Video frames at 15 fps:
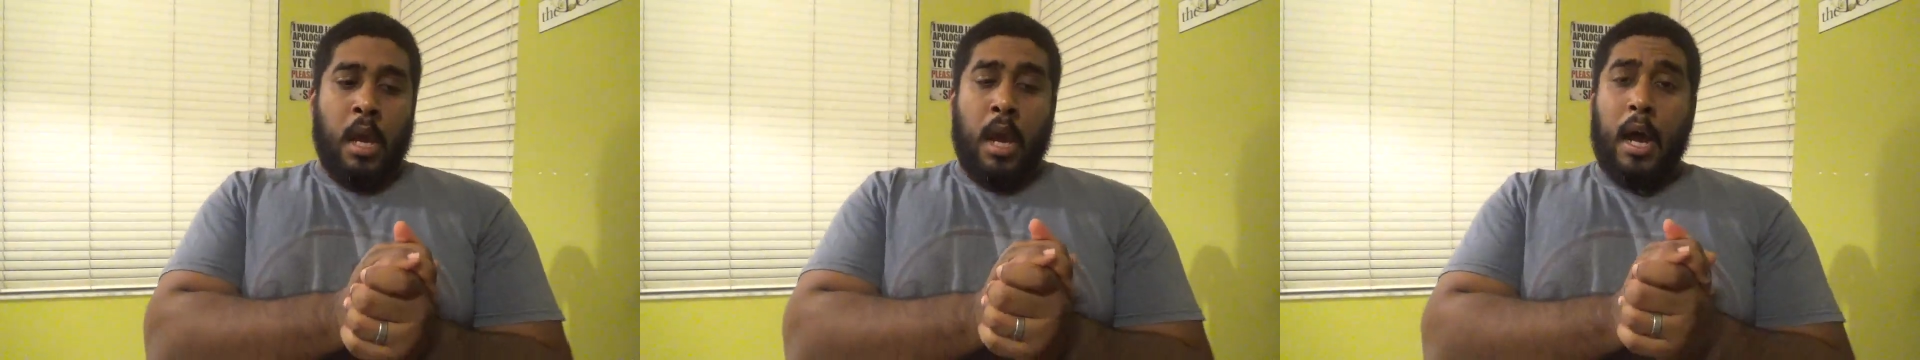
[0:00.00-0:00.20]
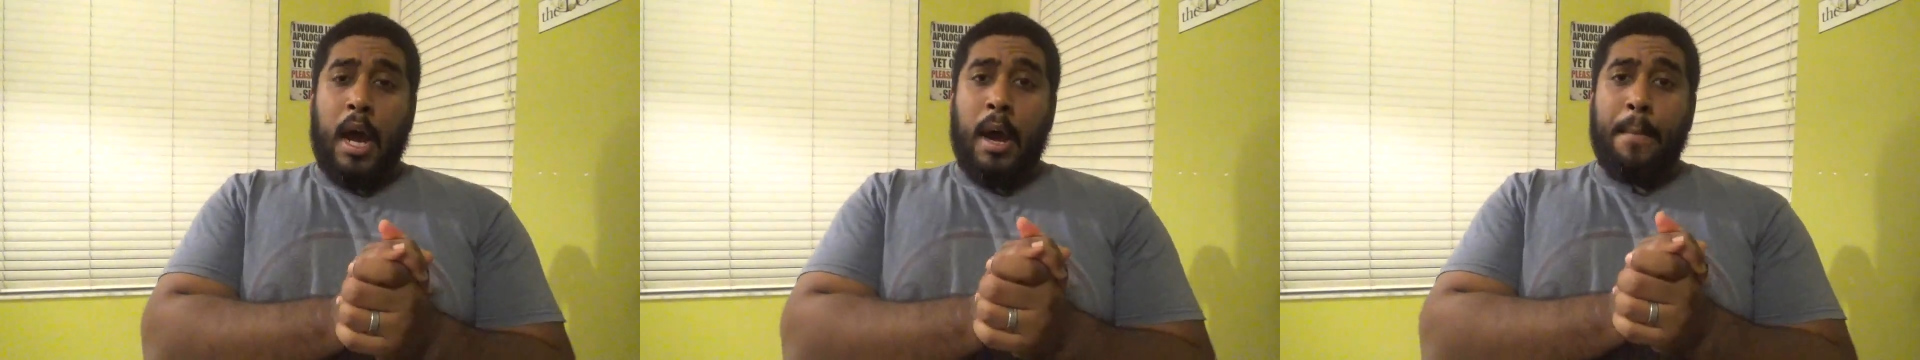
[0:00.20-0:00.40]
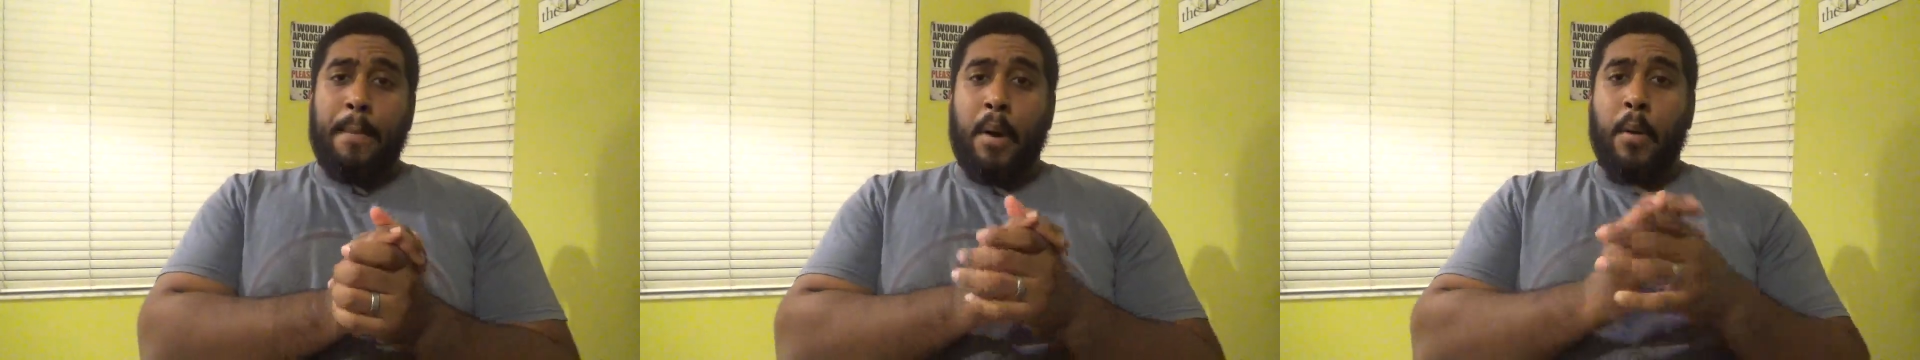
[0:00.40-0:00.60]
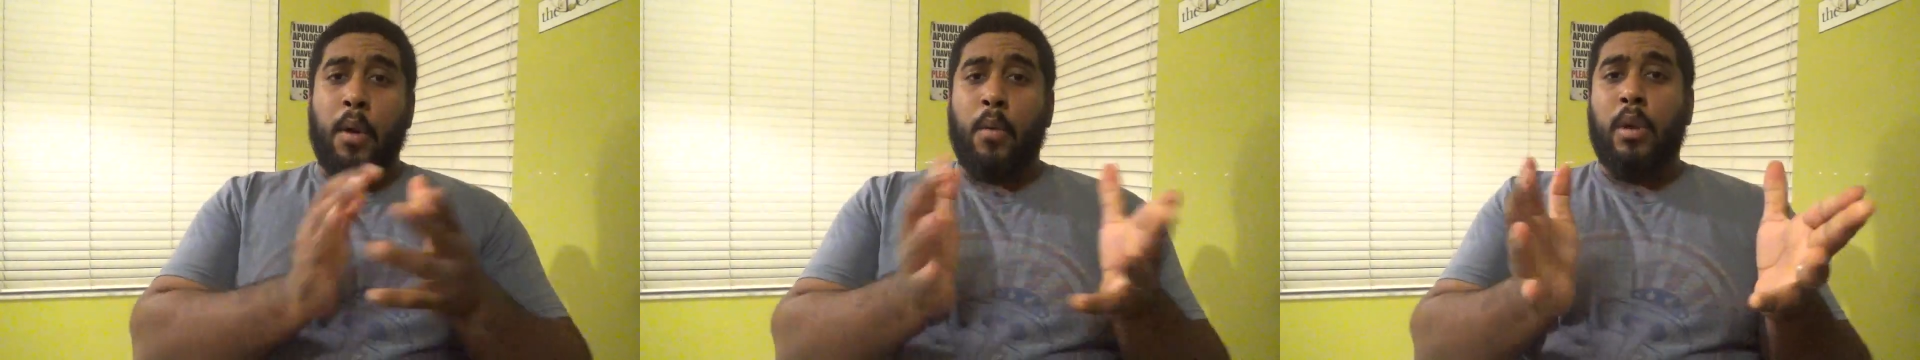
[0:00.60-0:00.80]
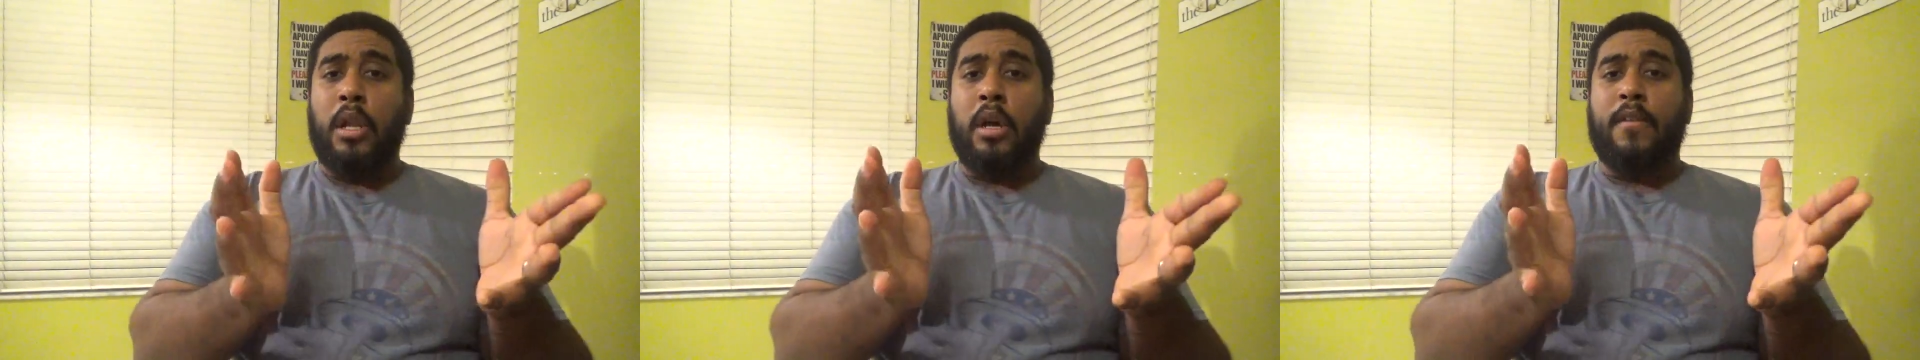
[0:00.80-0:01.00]
Um, but we
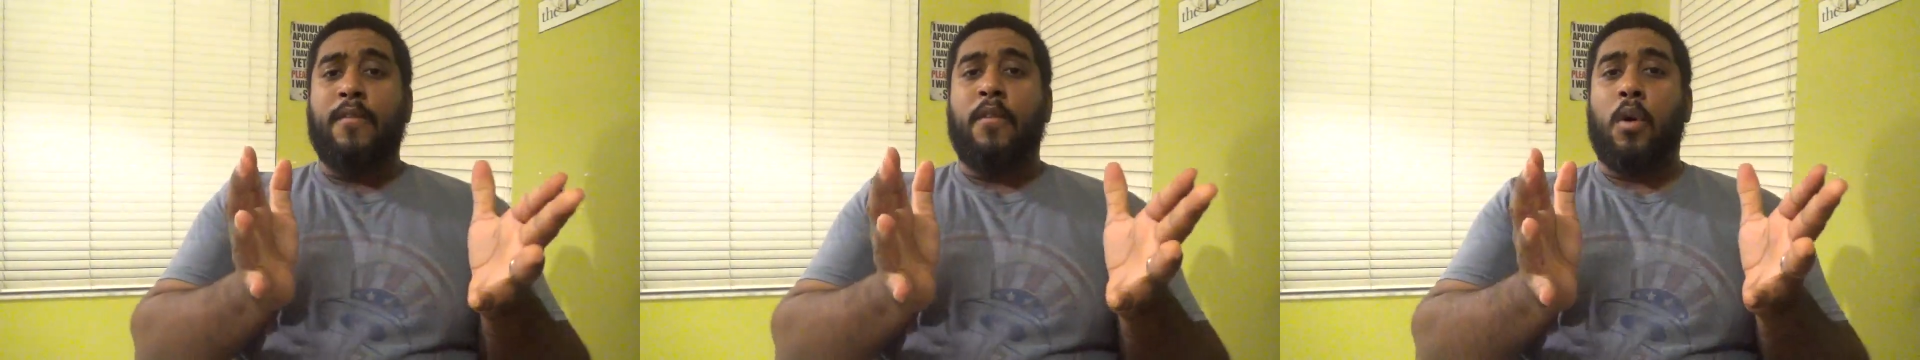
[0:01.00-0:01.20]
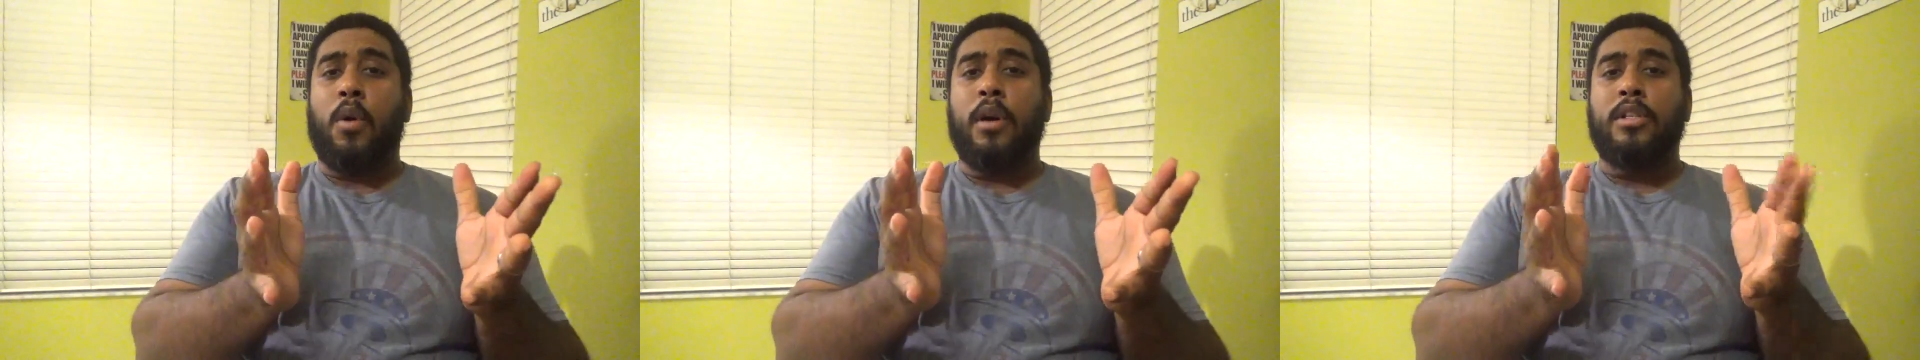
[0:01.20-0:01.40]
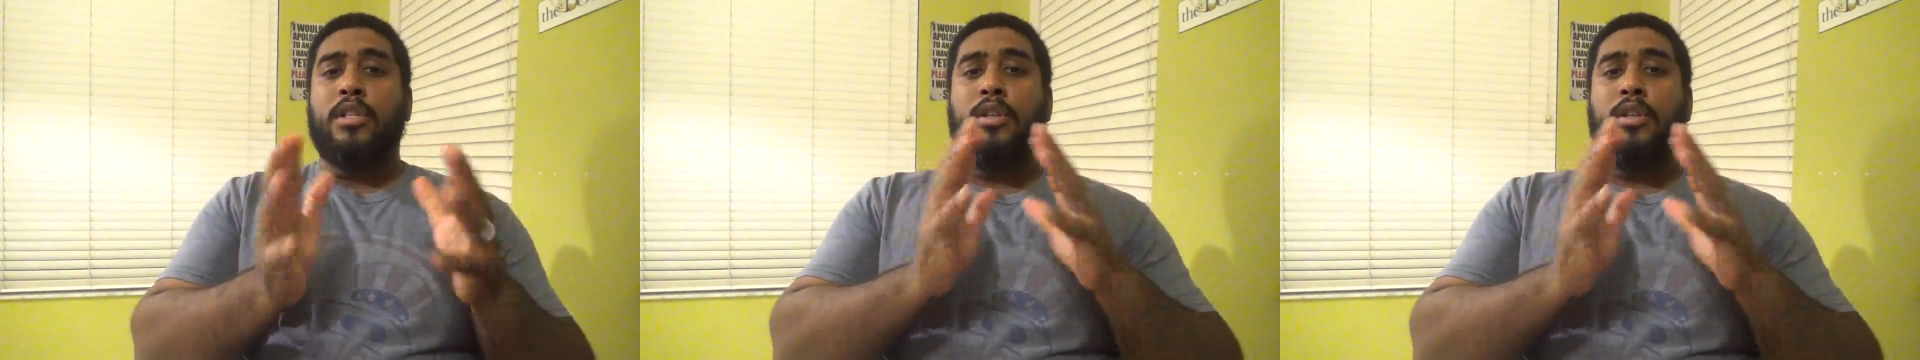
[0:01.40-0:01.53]
would look forward